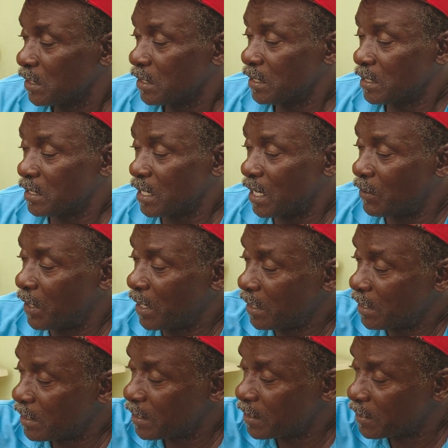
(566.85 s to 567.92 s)
You say,
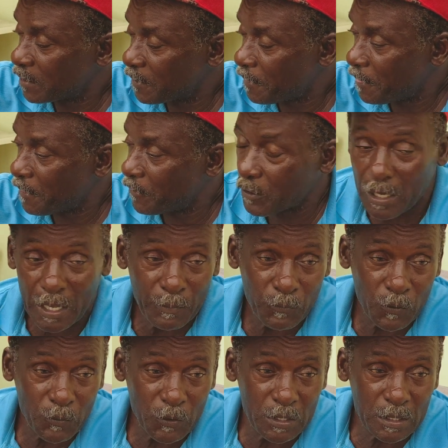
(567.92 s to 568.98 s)
alright. You get
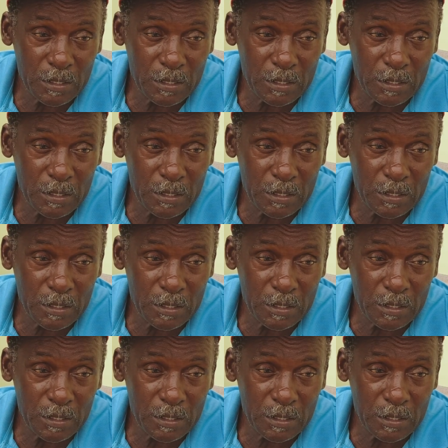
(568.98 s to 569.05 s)
more money?